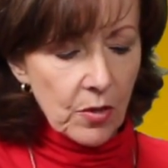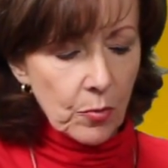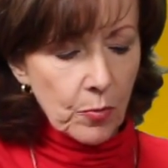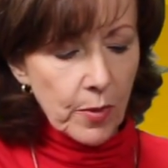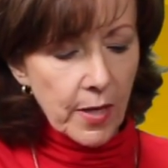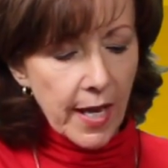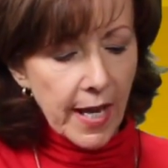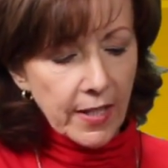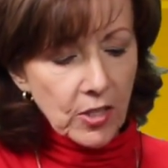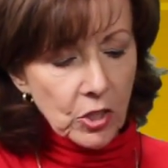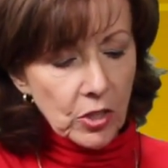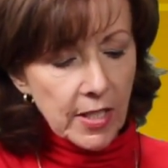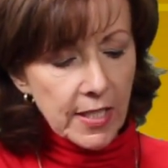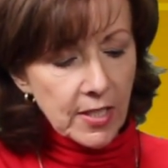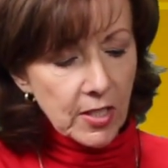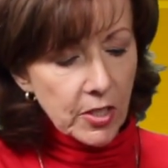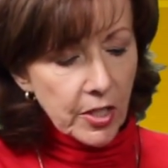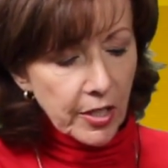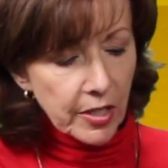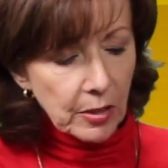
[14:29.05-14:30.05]
We actually
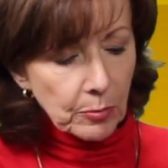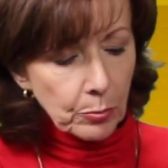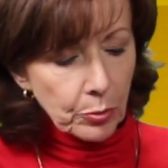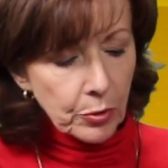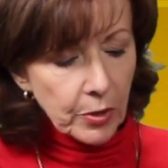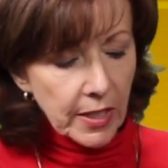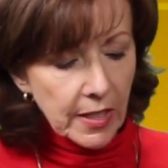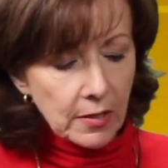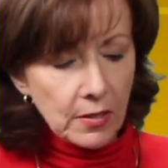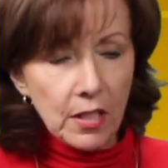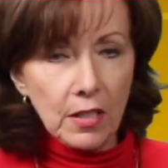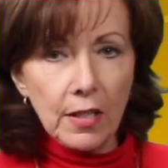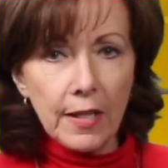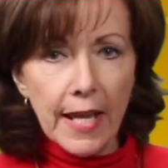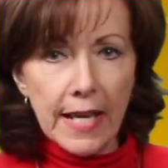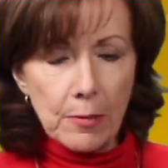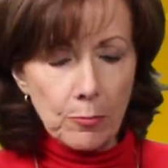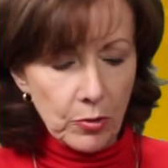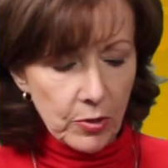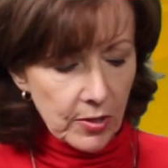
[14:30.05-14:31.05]
started putting little
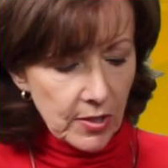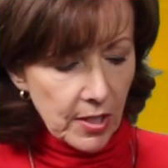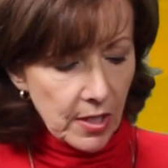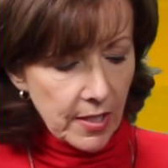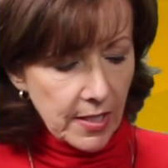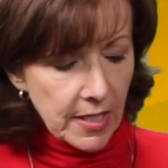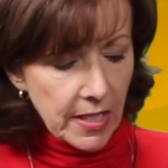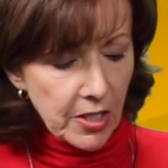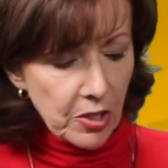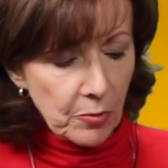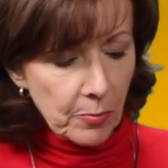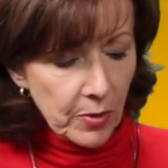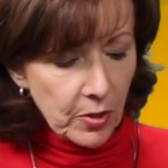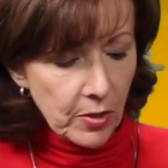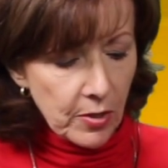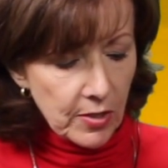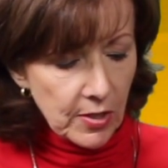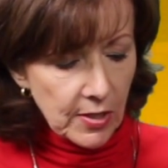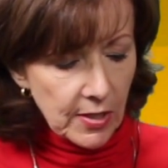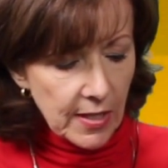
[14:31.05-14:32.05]
labels on here
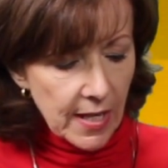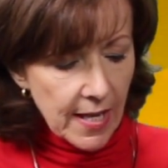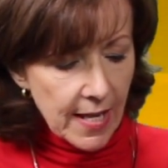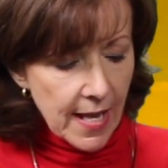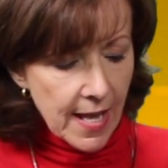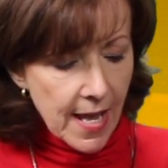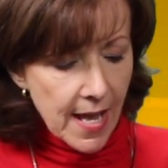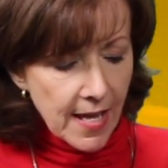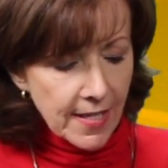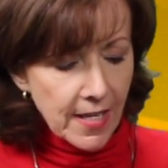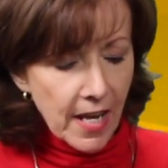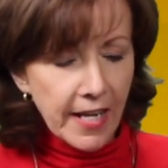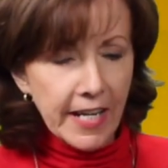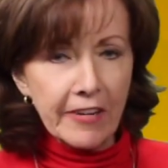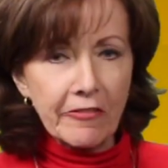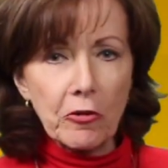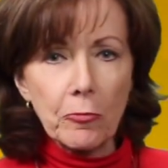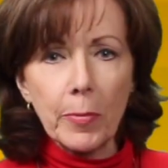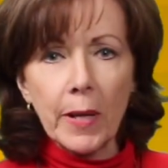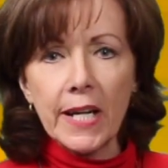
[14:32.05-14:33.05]
because not
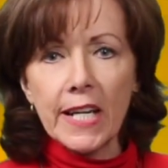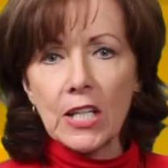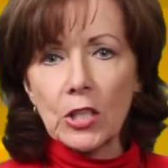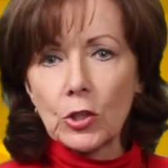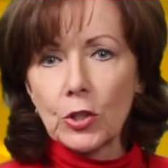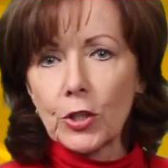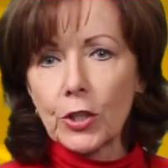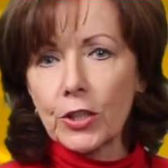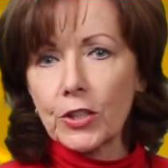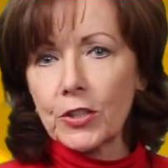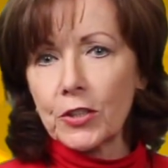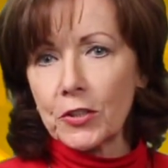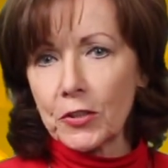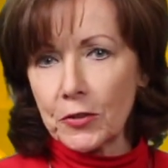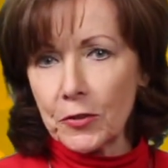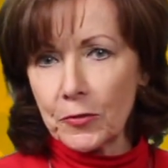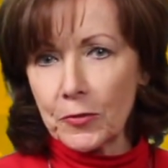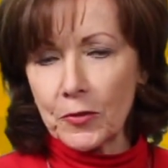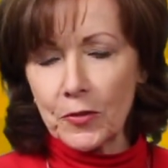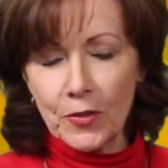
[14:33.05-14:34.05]
everybody looked
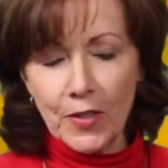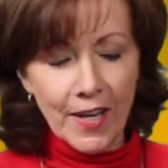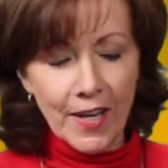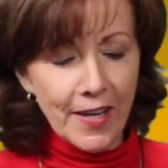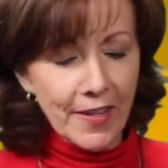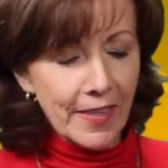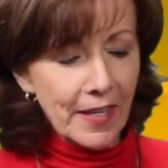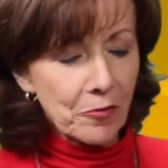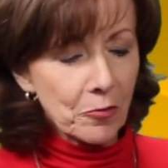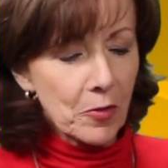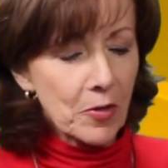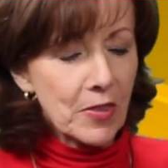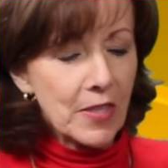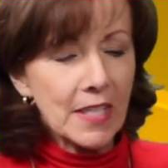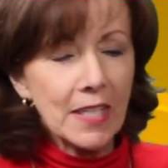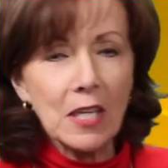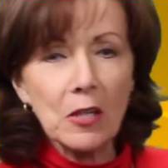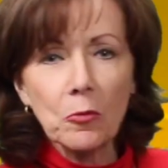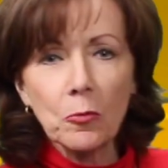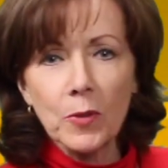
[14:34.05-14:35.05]
to, they were
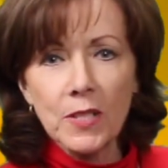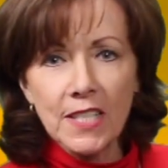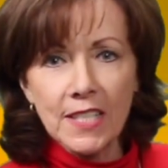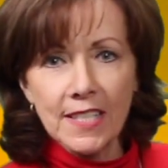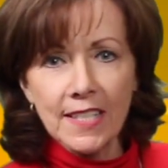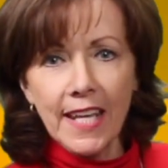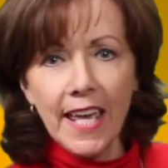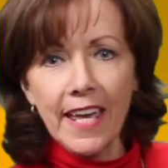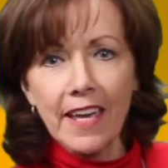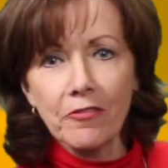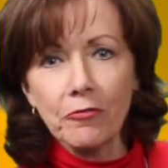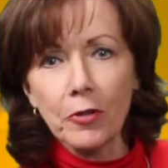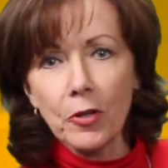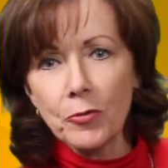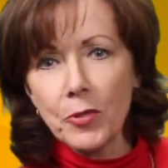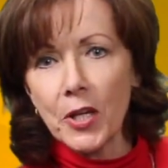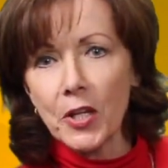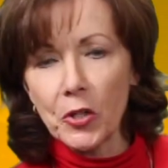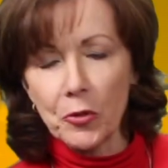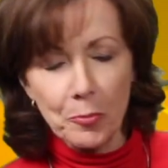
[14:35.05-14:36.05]
thinking we didn't have
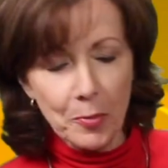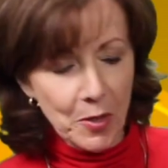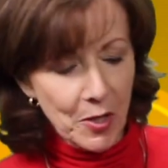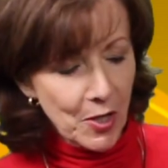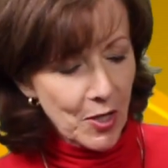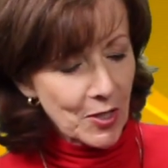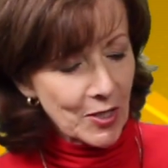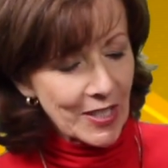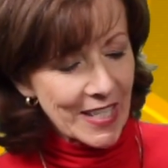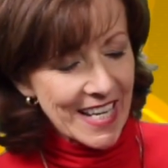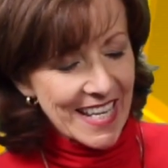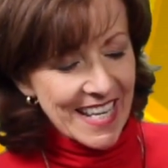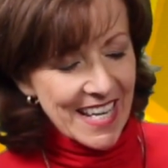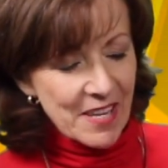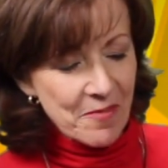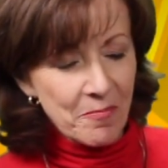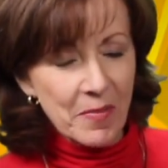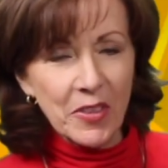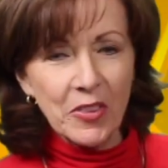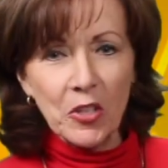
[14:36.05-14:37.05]
rotator bars,
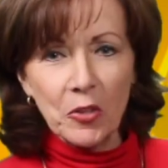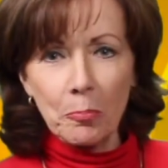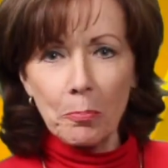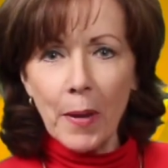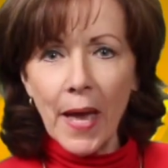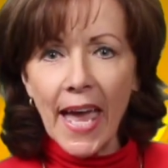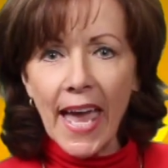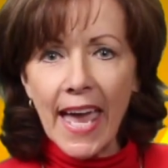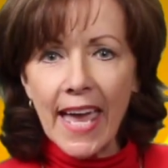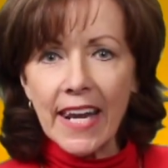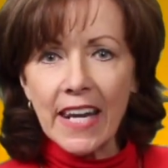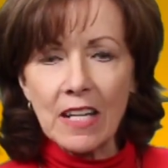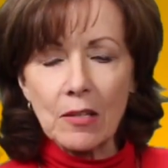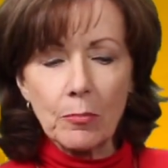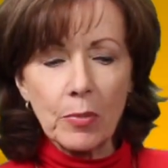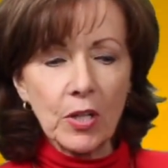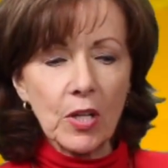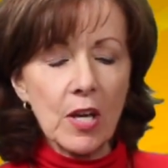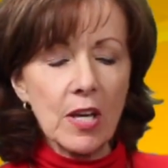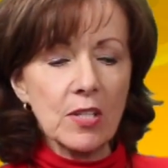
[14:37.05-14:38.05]
but they're padded
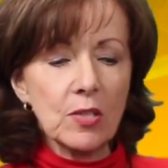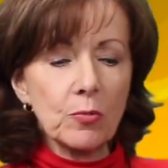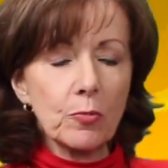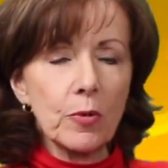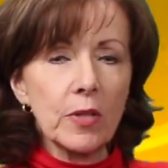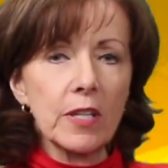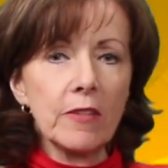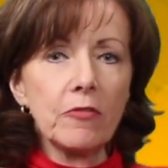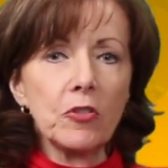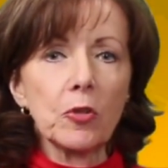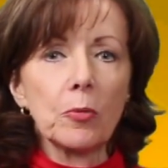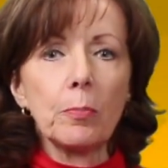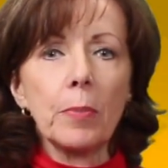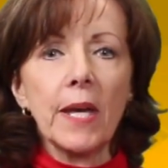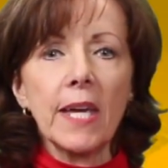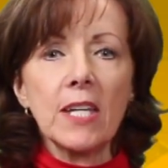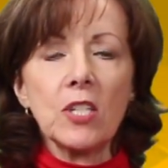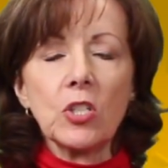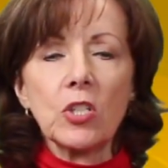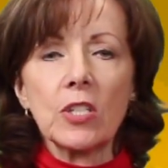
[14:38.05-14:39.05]
because if your
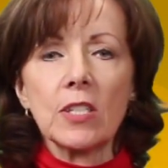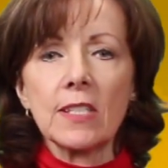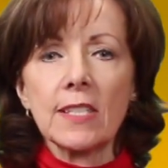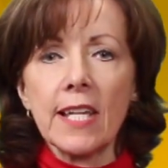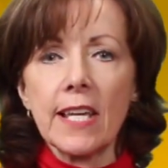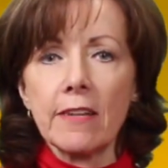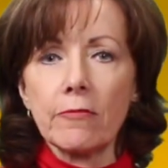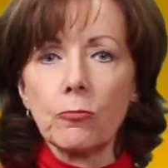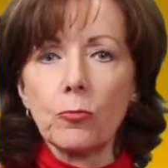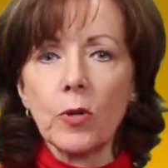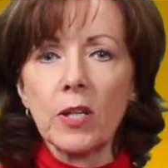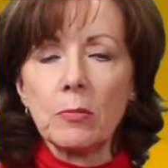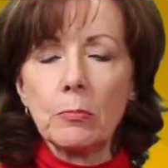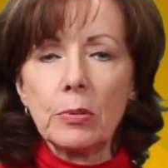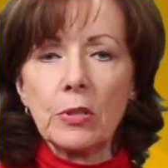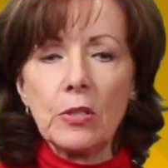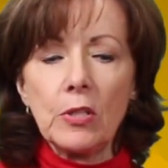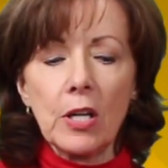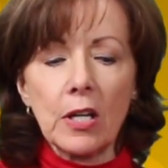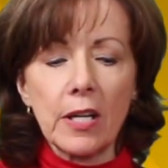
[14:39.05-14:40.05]
patients have one
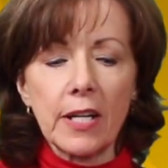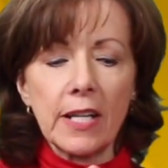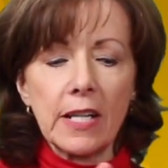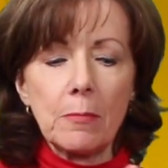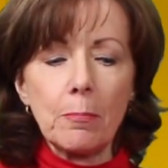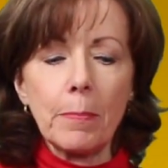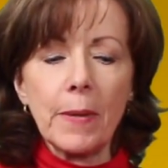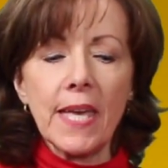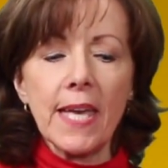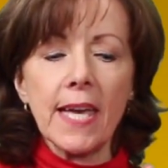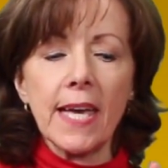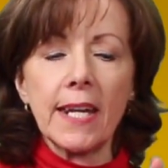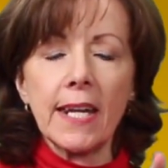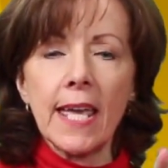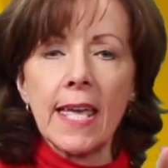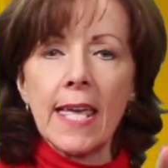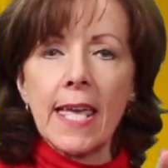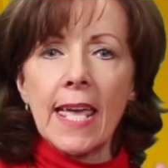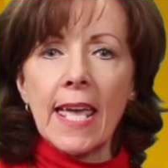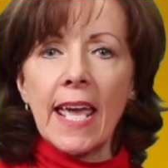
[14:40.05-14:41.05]
boot on in bed
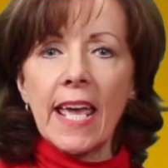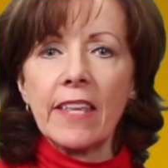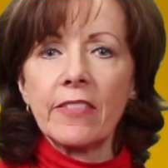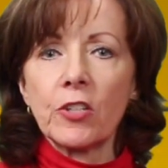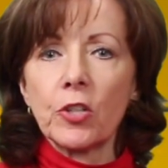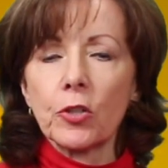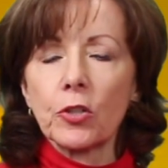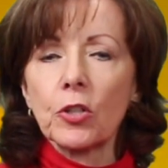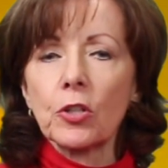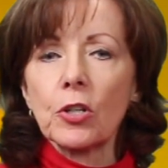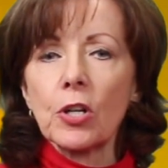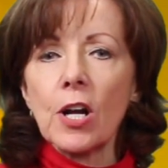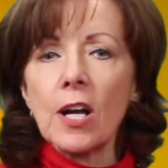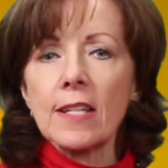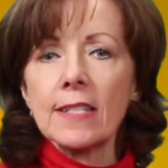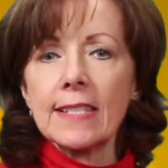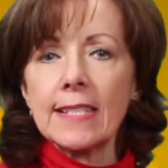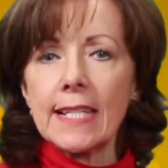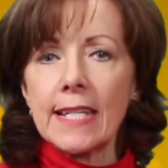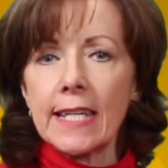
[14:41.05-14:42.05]
and they're
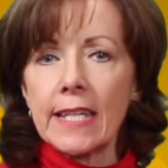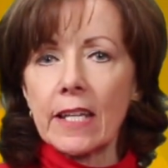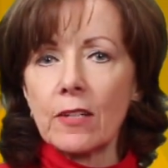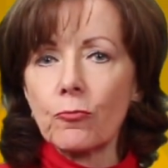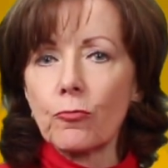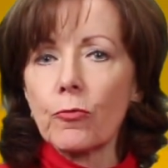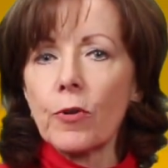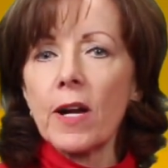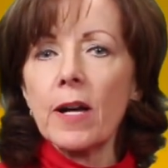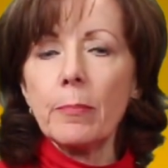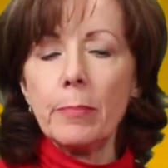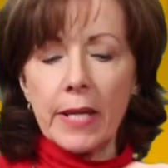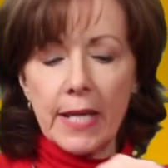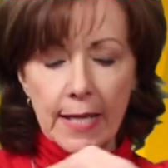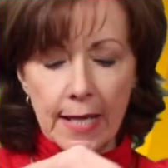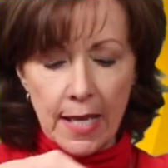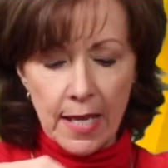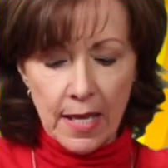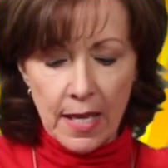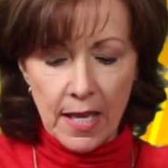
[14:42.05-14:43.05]
crossing and
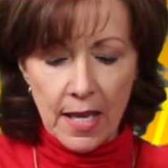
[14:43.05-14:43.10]
rubbing,